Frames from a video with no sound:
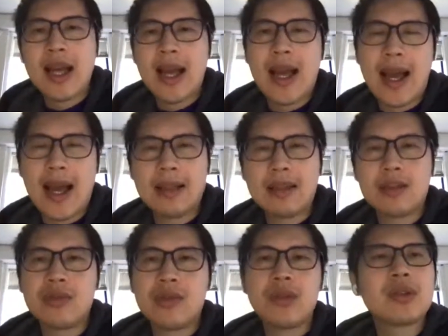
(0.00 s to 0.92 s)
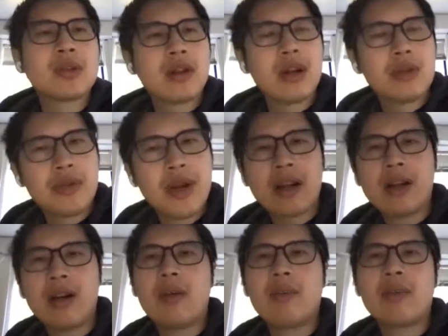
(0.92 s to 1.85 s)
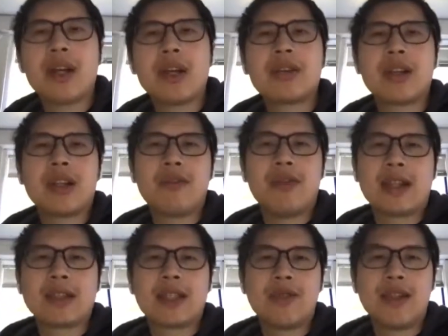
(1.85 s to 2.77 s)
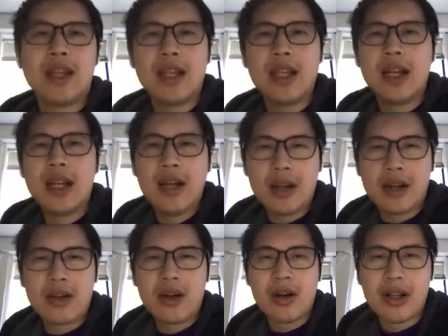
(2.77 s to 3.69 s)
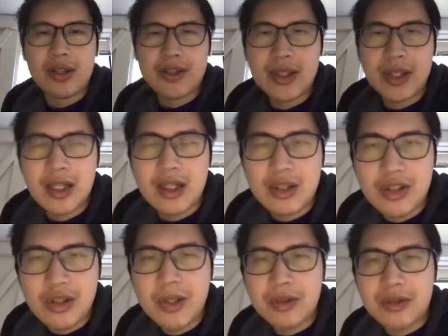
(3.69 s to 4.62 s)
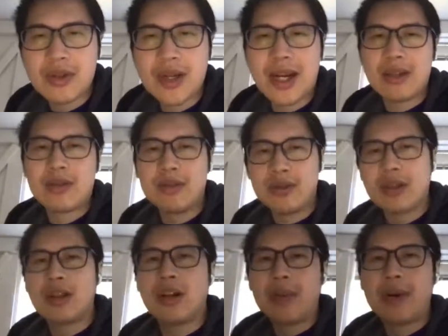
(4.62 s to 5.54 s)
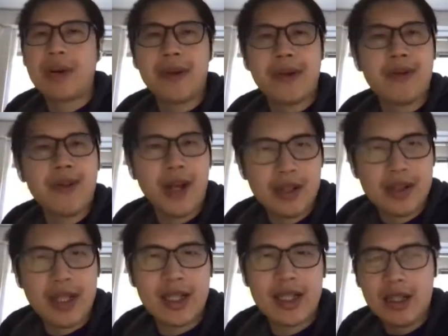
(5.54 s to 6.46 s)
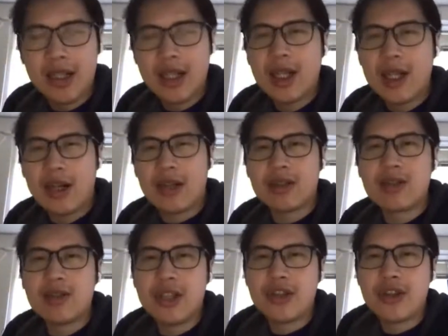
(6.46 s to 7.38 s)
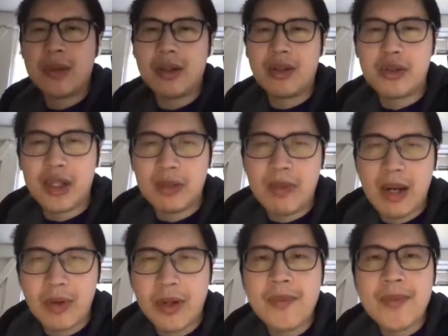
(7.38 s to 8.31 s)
and do thread cooperation effectively across the GPU thread to cooperate to fetch data onto the GPU shared memory.